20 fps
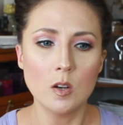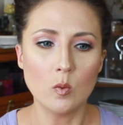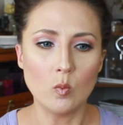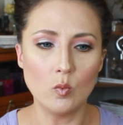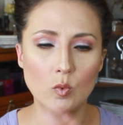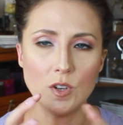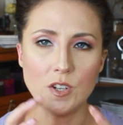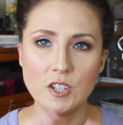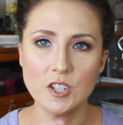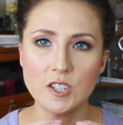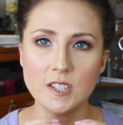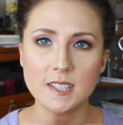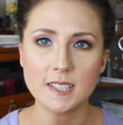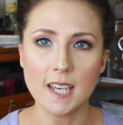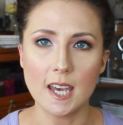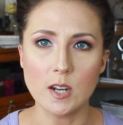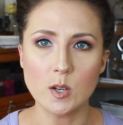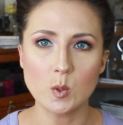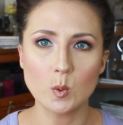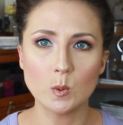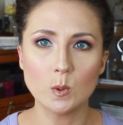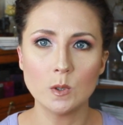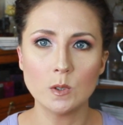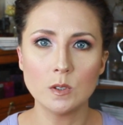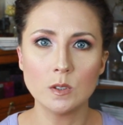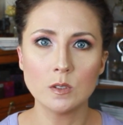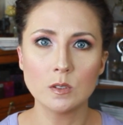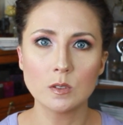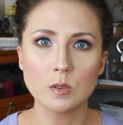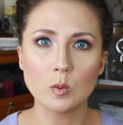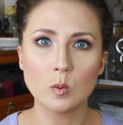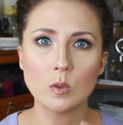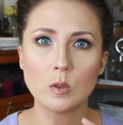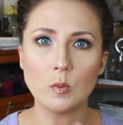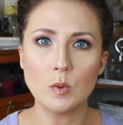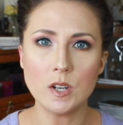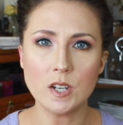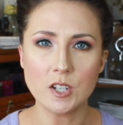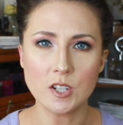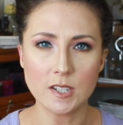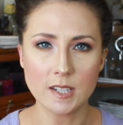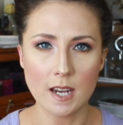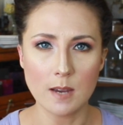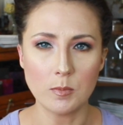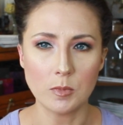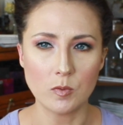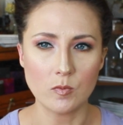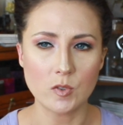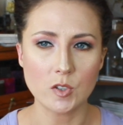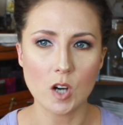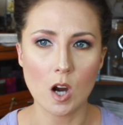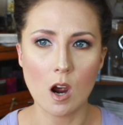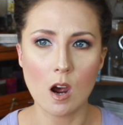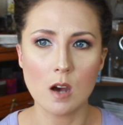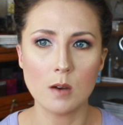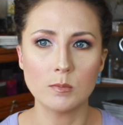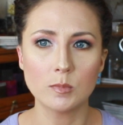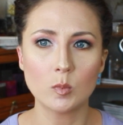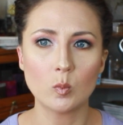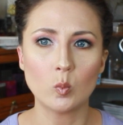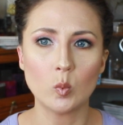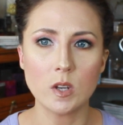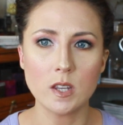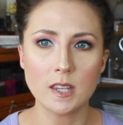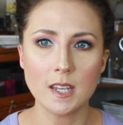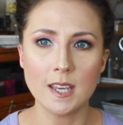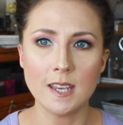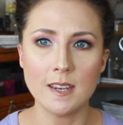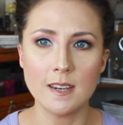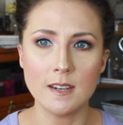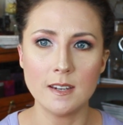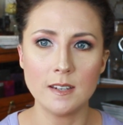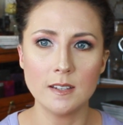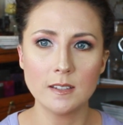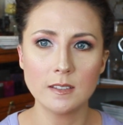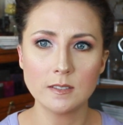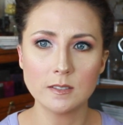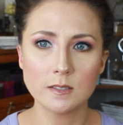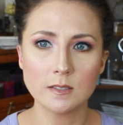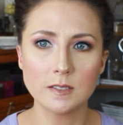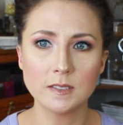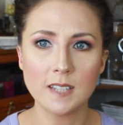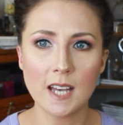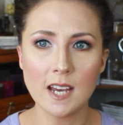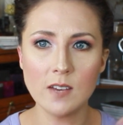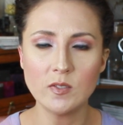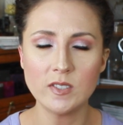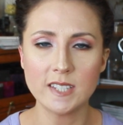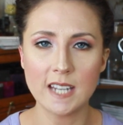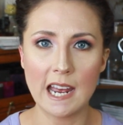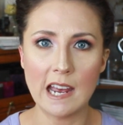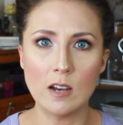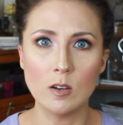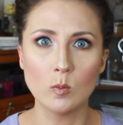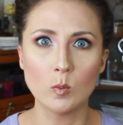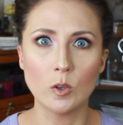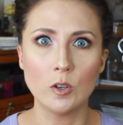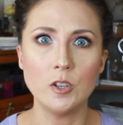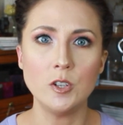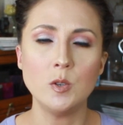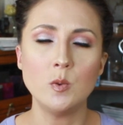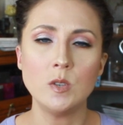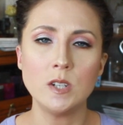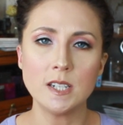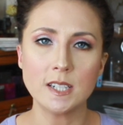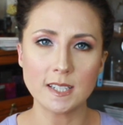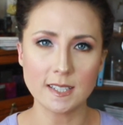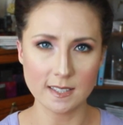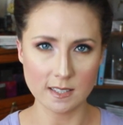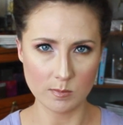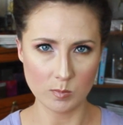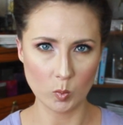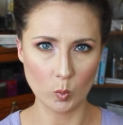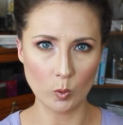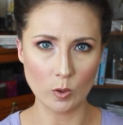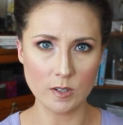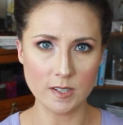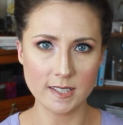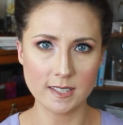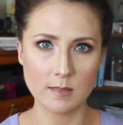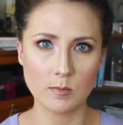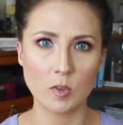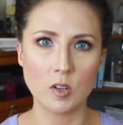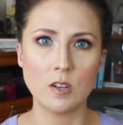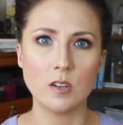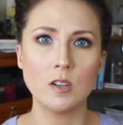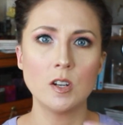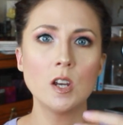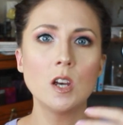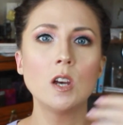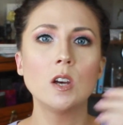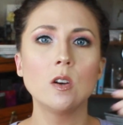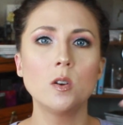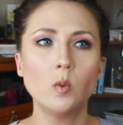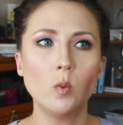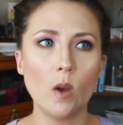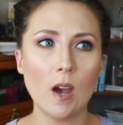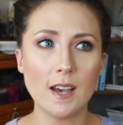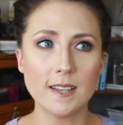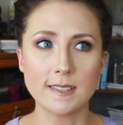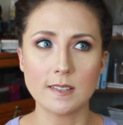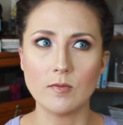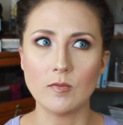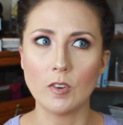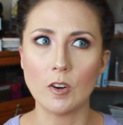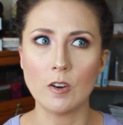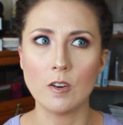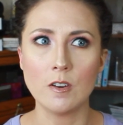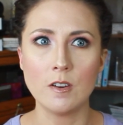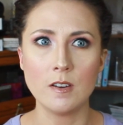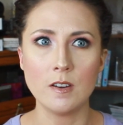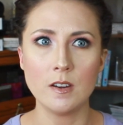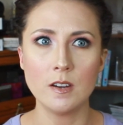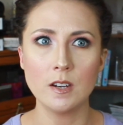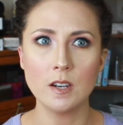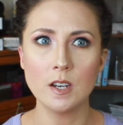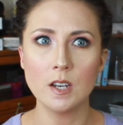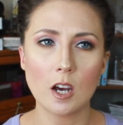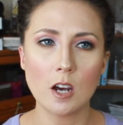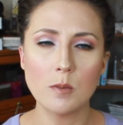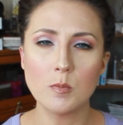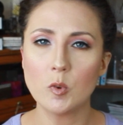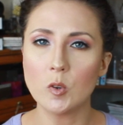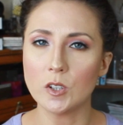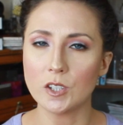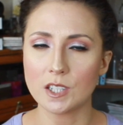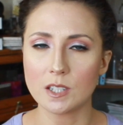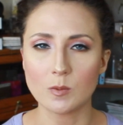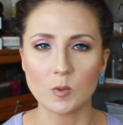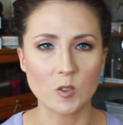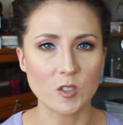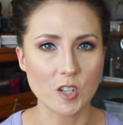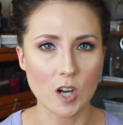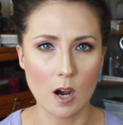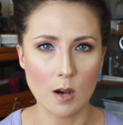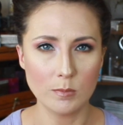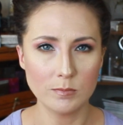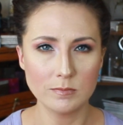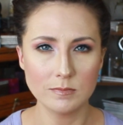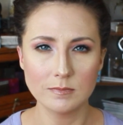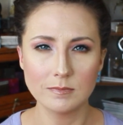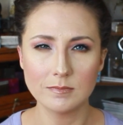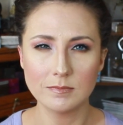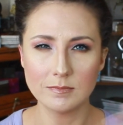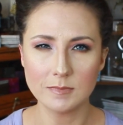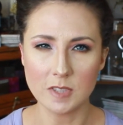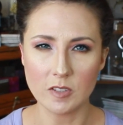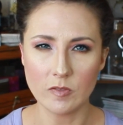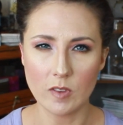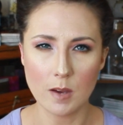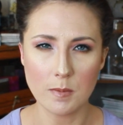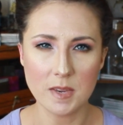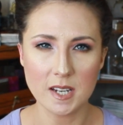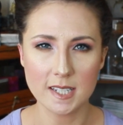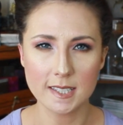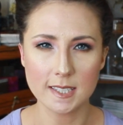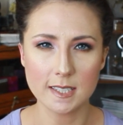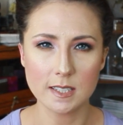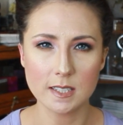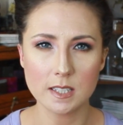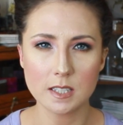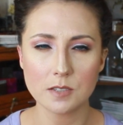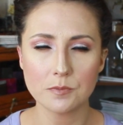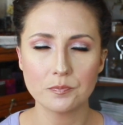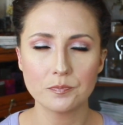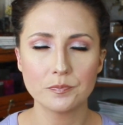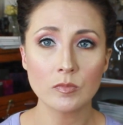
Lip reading: rigid schedule or rigid type of job with a lifestyle where you need to support someone who has a very unpredictable job, if that makes sense.